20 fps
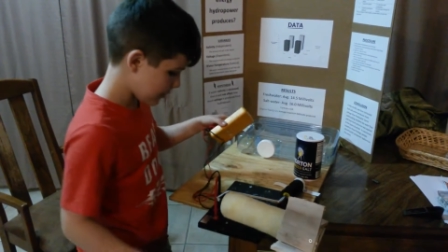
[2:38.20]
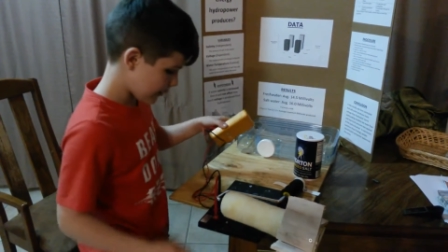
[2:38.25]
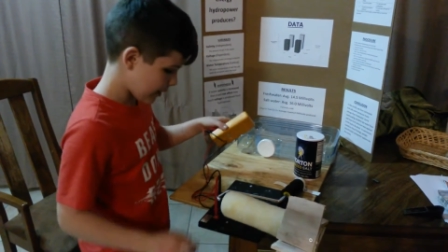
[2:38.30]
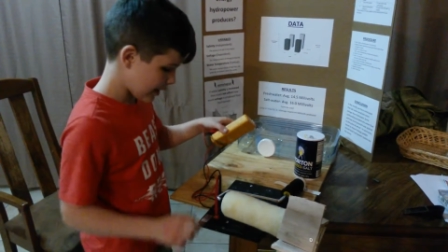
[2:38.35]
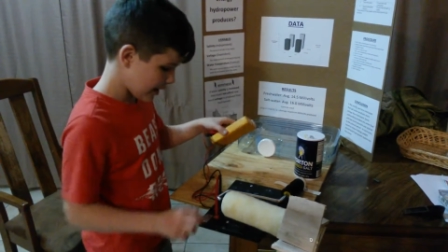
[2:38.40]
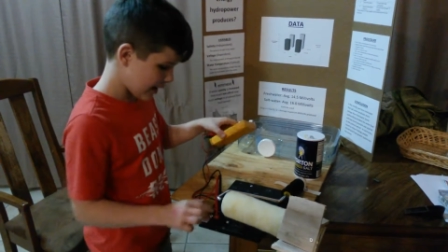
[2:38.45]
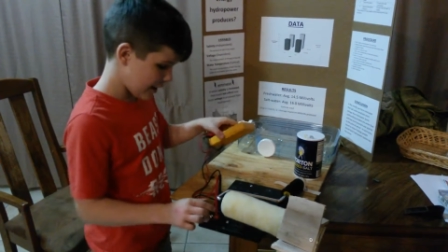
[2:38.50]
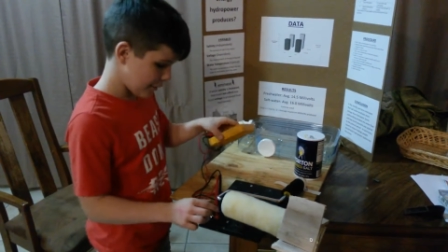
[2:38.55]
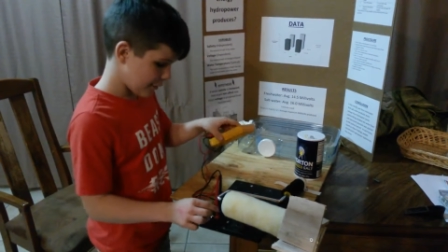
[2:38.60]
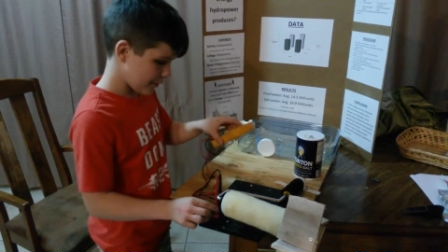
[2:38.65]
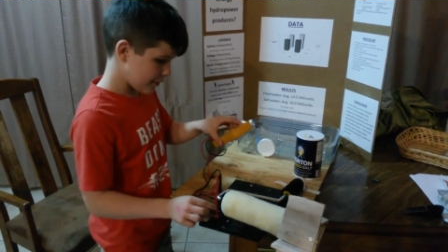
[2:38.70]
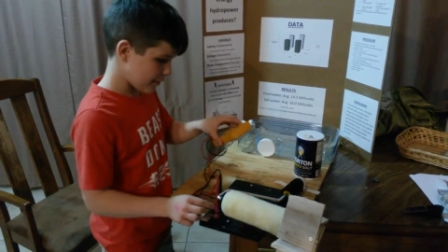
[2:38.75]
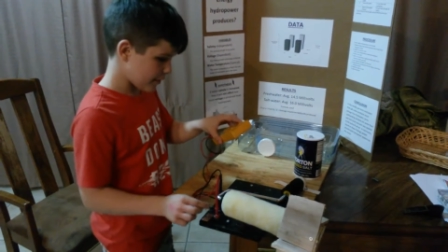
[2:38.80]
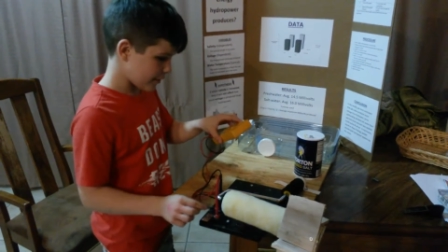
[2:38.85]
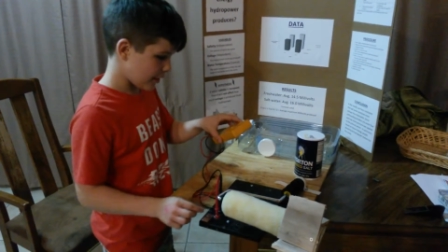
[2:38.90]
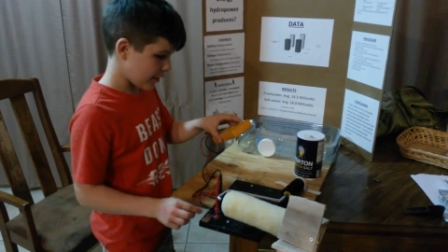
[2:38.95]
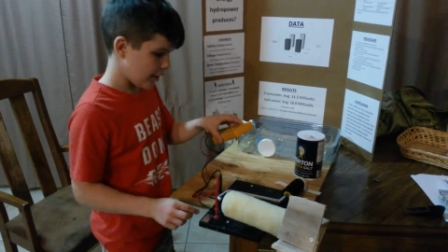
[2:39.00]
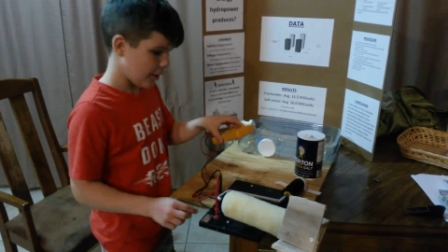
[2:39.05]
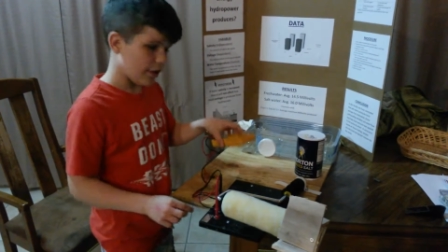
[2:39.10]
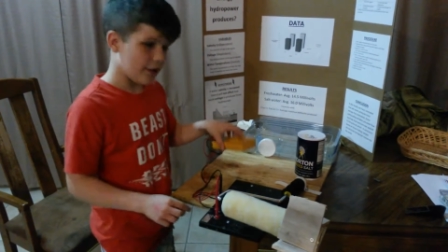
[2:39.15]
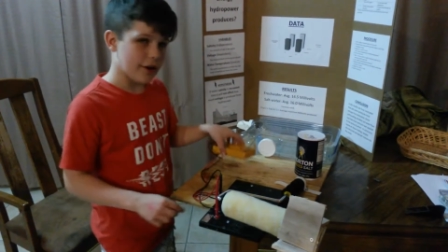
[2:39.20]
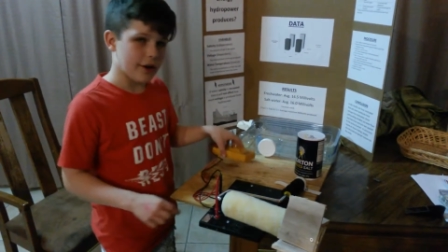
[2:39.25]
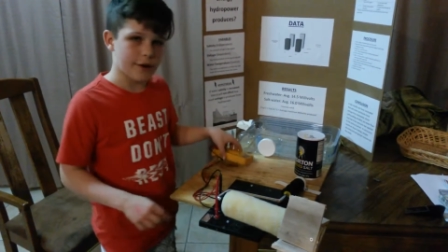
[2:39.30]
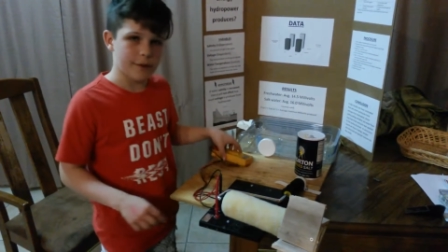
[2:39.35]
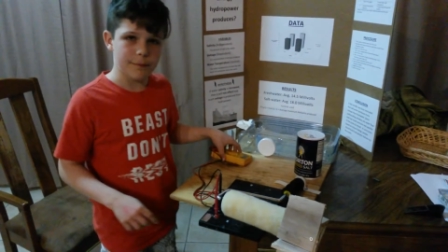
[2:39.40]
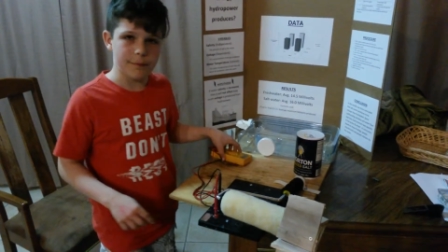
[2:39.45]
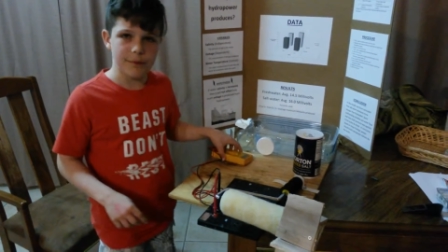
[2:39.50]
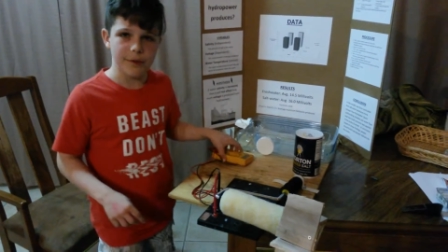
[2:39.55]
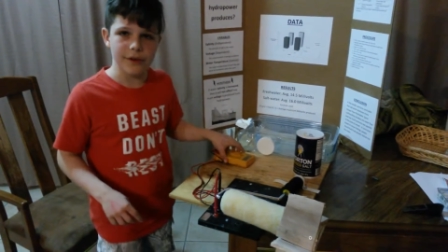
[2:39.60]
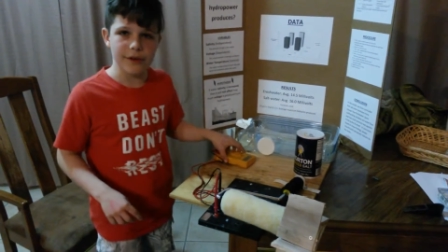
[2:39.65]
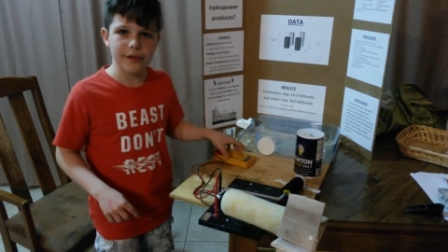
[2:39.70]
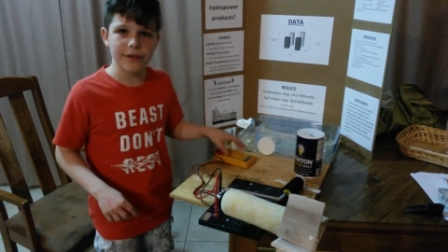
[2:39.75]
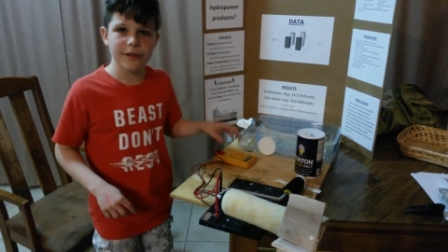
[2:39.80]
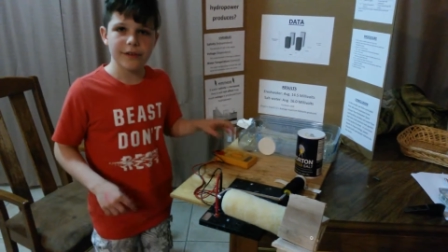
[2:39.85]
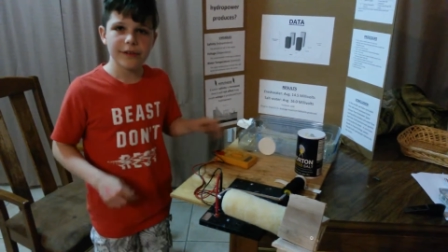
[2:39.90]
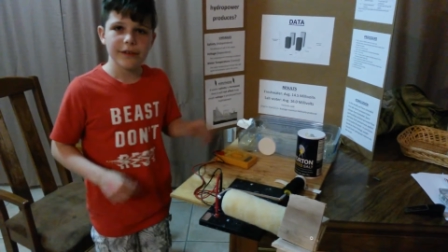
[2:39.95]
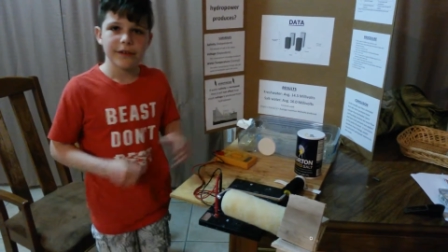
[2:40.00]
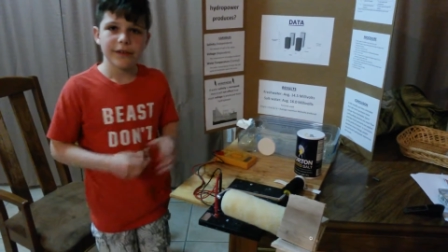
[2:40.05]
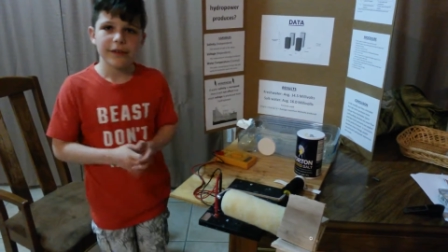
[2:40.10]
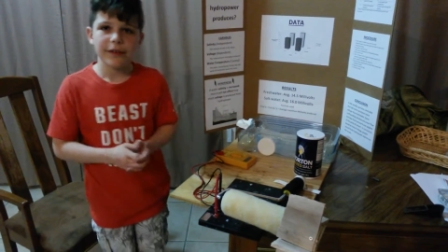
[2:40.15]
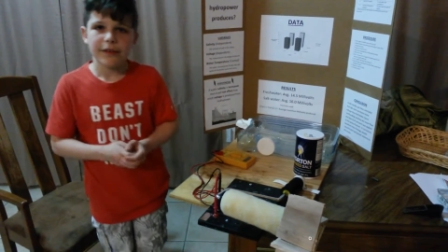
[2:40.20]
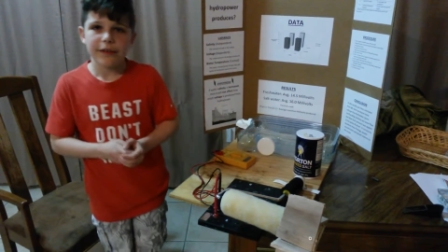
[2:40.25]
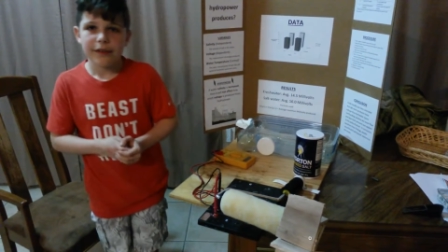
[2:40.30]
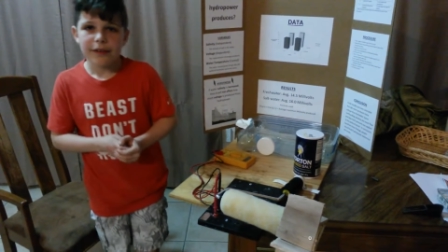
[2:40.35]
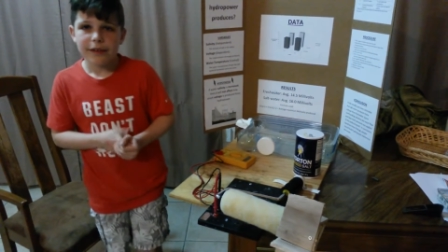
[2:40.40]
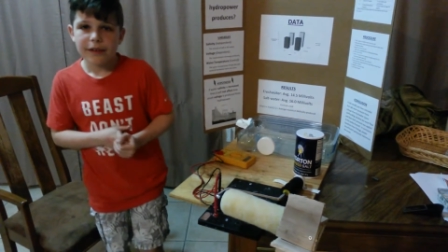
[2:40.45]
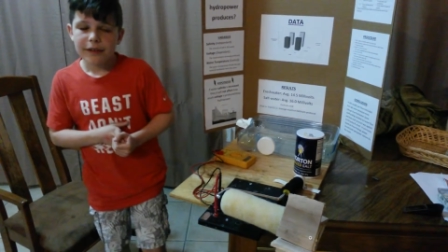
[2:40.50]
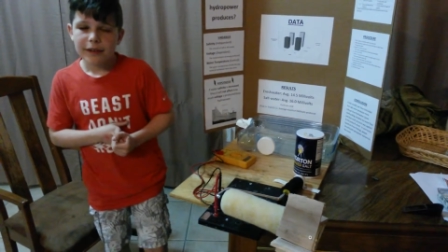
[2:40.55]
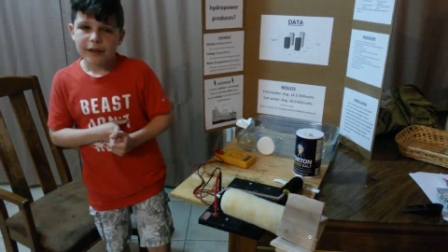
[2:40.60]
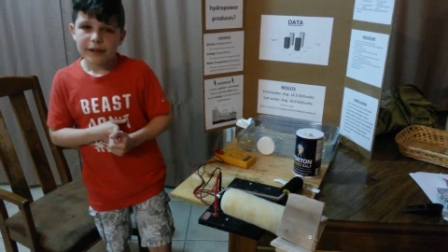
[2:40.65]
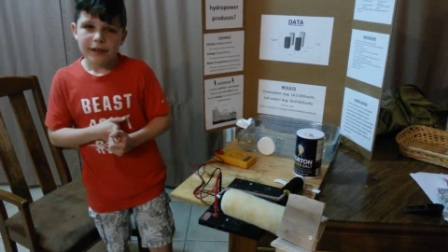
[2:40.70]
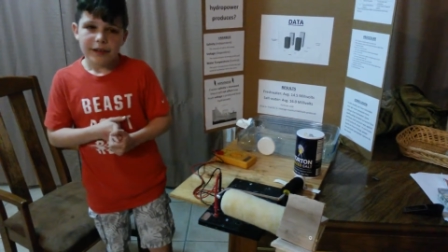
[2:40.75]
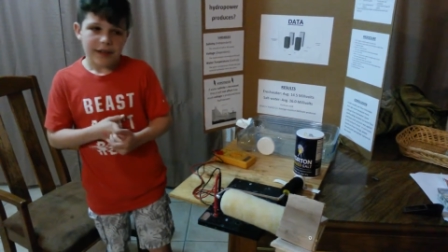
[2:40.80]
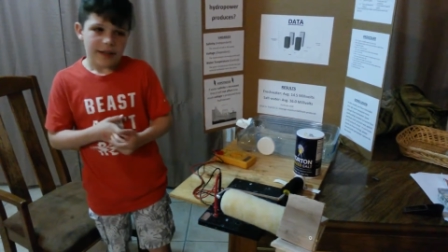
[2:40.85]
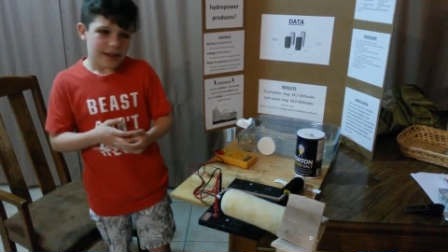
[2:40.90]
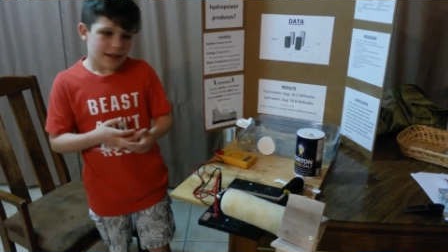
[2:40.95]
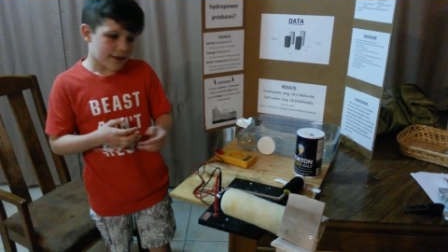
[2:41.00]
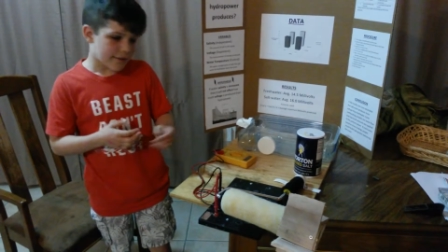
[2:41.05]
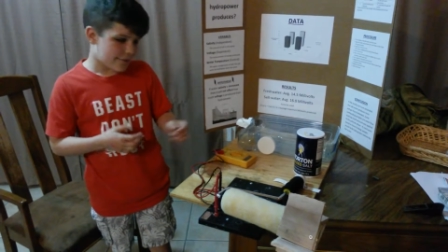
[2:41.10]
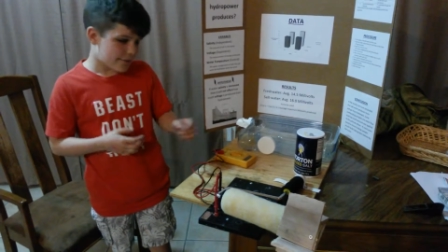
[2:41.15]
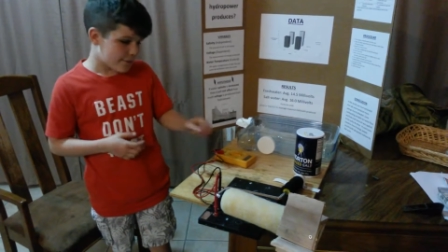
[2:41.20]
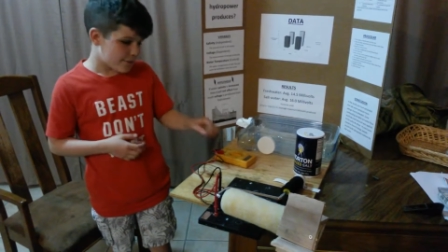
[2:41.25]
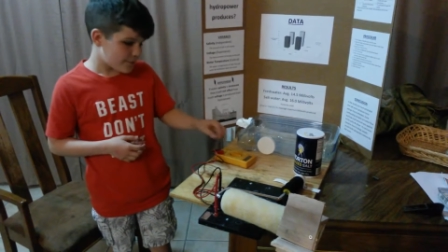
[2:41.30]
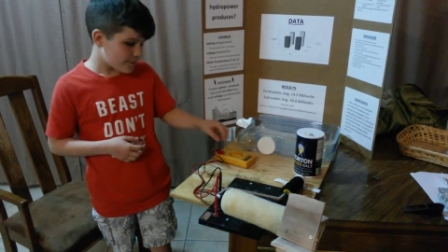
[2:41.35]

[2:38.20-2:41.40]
Right now it's not on, but if,